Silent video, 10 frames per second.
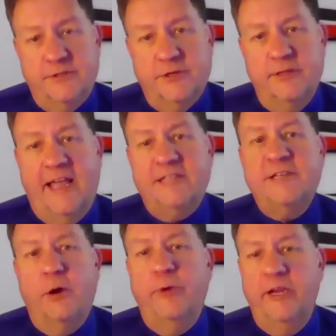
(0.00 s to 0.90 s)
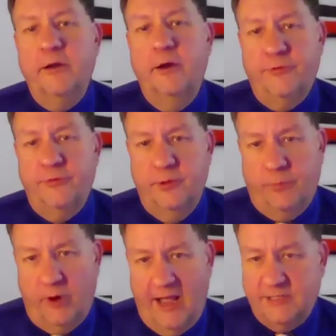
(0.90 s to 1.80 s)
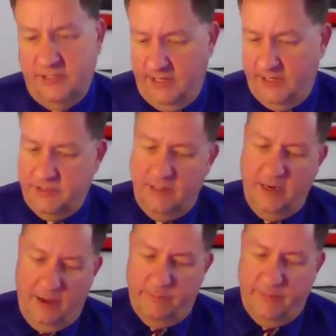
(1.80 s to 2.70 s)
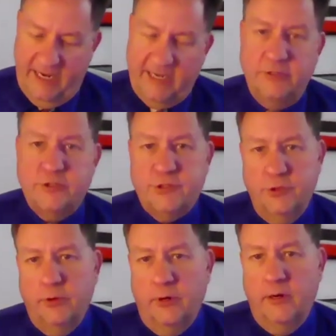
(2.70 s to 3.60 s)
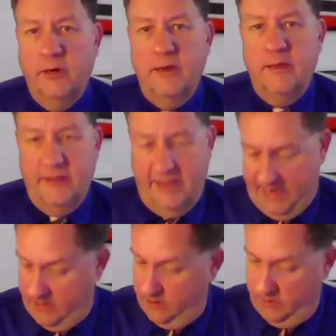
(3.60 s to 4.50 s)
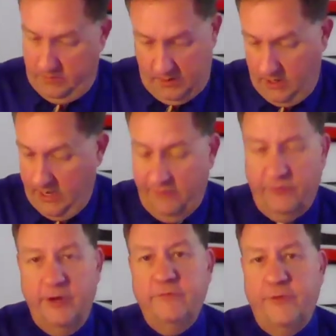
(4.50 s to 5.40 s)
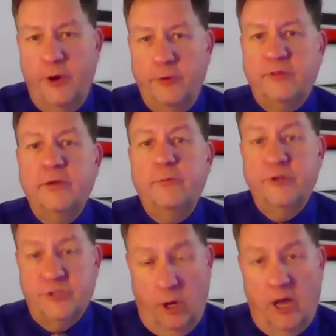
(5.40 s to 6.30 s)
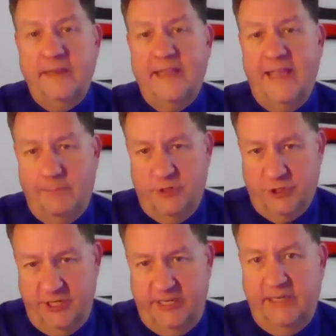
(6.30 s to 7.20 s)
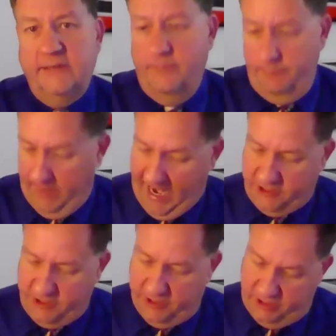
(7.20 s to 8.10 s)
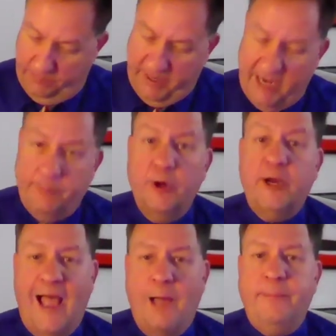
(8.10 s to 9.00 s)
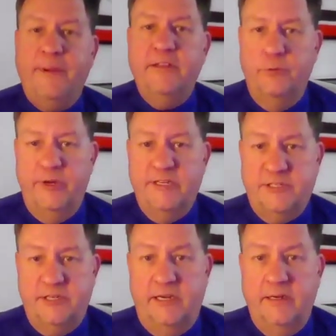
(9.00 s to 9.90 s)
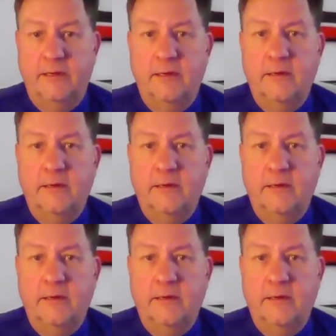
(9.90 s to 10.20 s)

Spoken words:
And so that's how we go through the process of making sure that every vote that was on that machine matches the paper copy that we see.